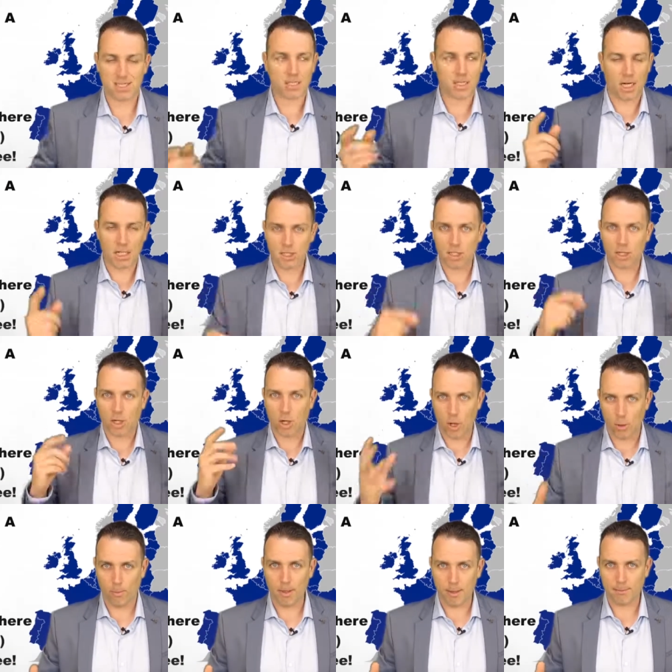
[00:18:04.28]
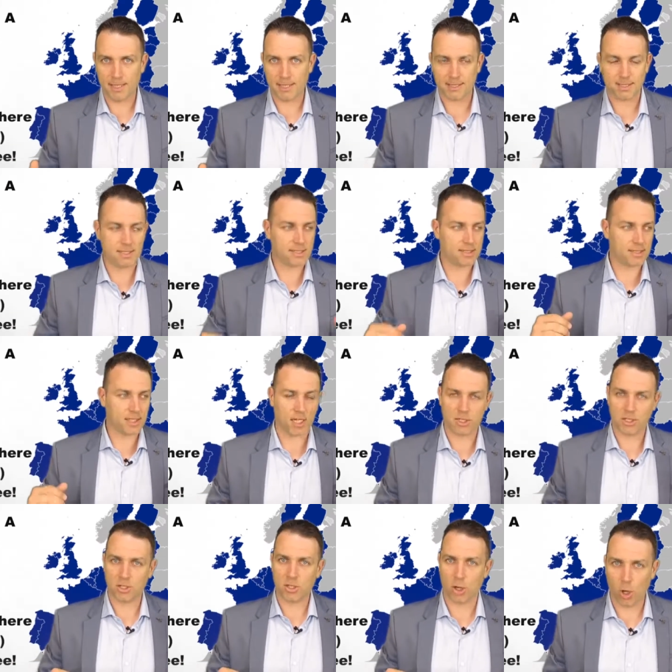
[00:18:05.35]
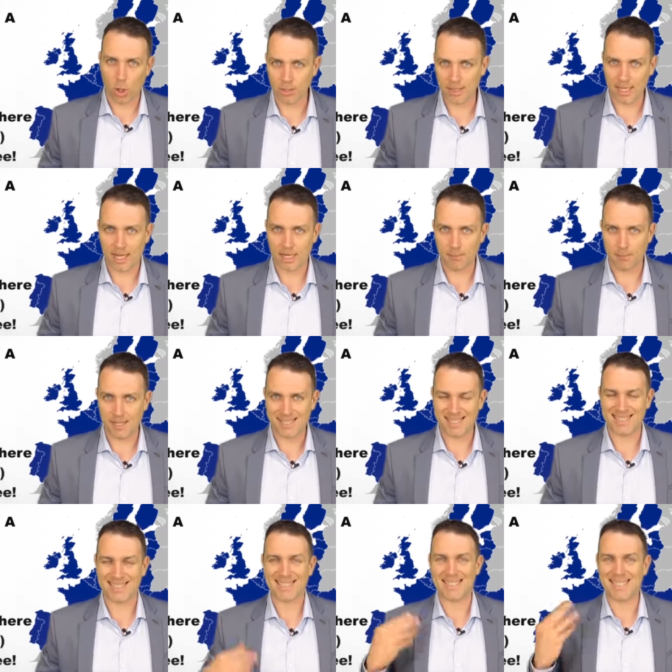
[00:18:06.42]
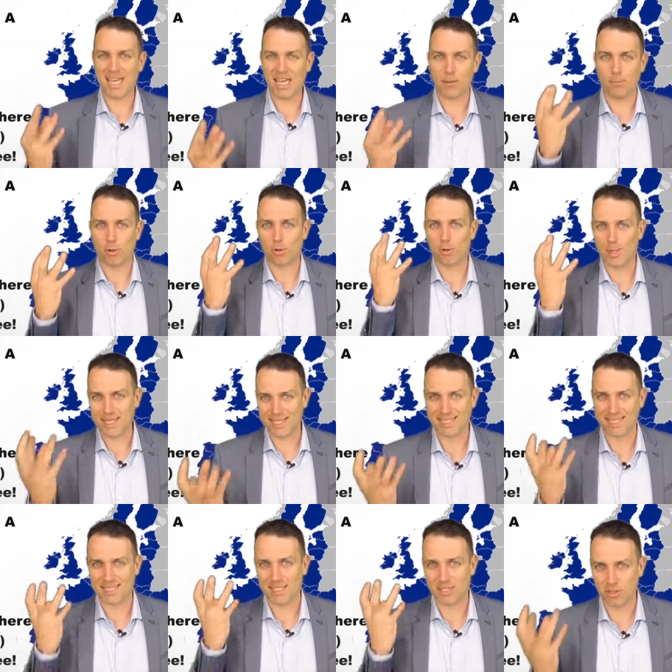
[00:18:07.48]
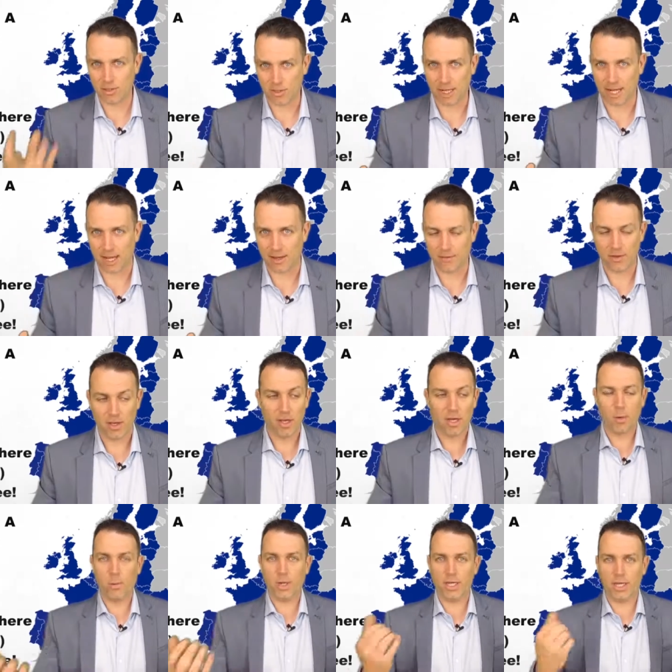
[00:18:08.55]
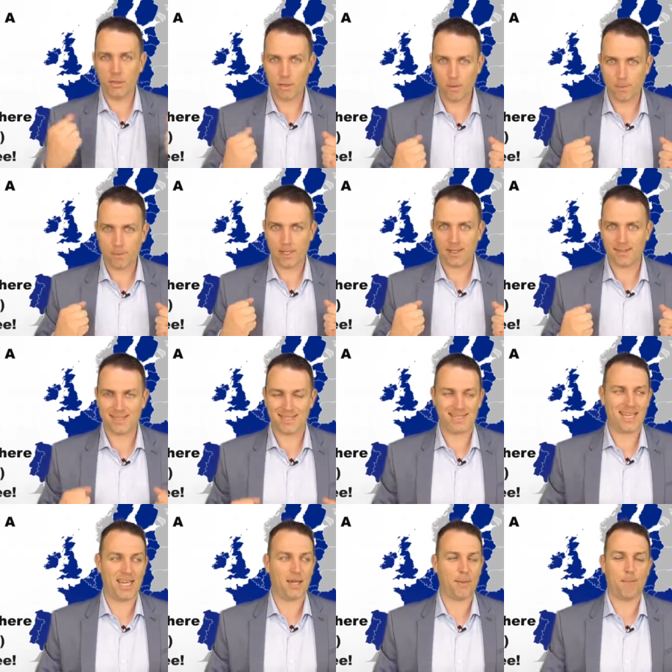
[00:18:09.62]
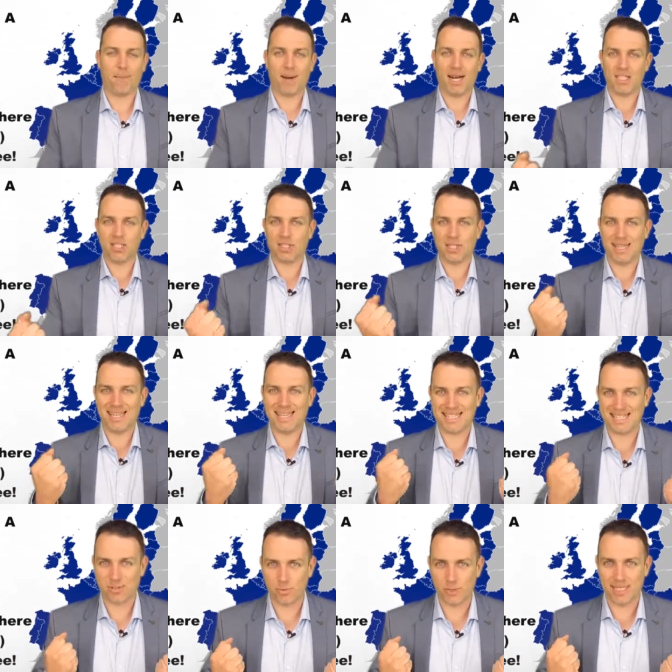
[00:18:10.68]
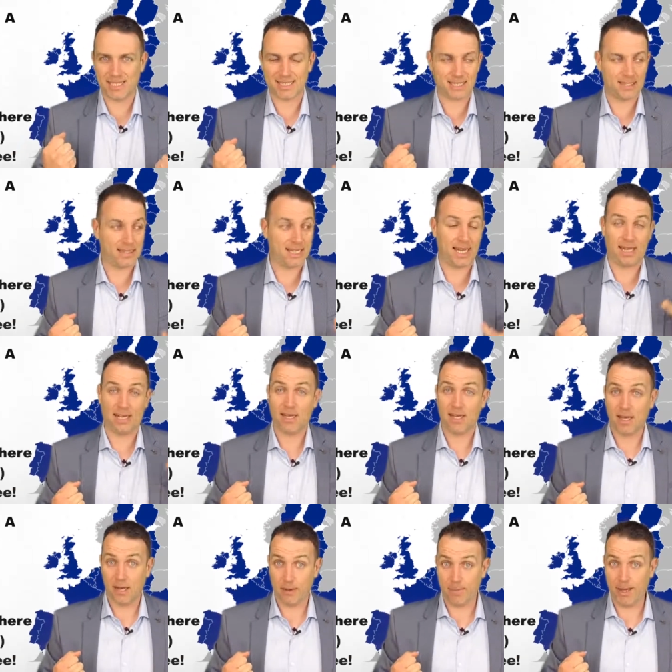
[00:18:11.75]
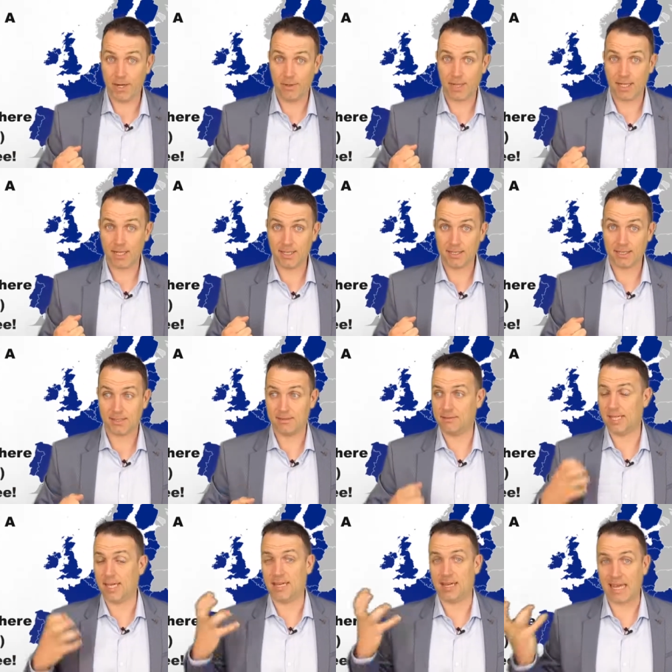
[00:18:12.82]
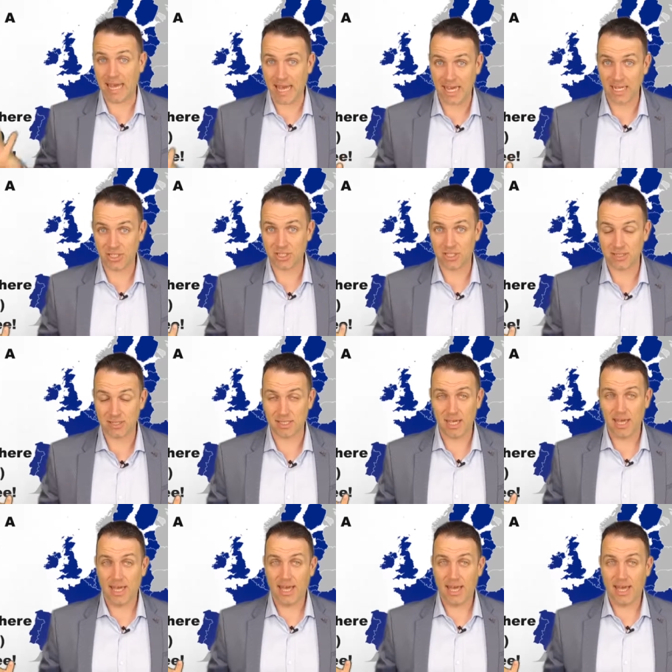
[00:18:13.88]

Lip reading: Start a global business, start an online business, take more risks in your life. We Europeans take much less risk than Americans, than Asians,